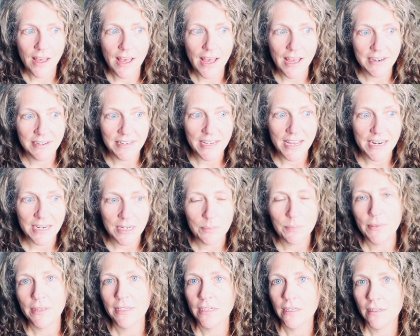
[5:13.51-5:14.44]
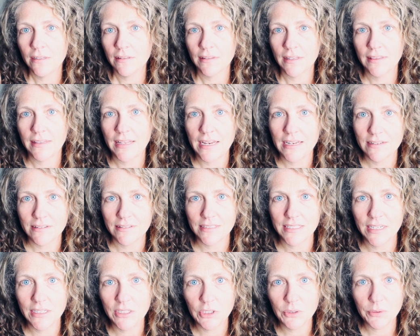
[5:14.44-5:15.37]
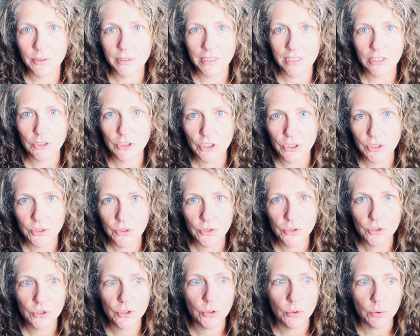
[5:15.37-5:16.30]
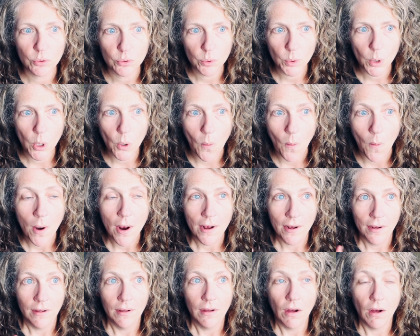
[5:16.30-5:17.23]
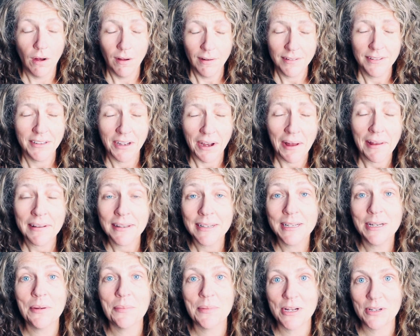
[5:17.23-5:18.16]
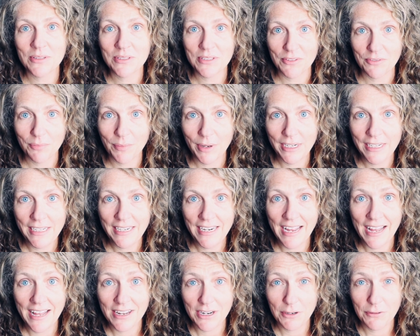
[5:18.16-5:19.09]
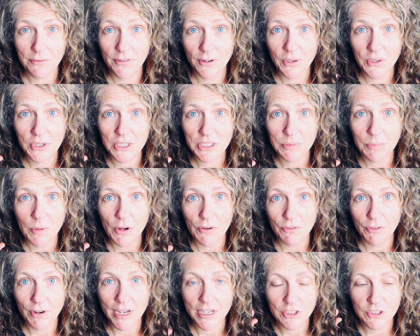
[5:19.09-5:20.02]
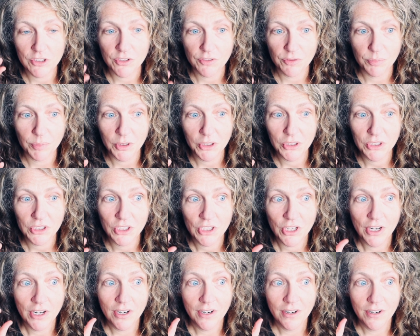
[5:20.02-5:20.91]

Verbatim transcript: and yet admitting that they continually choose to throw ungodly amounts of money at a very small fraction of books,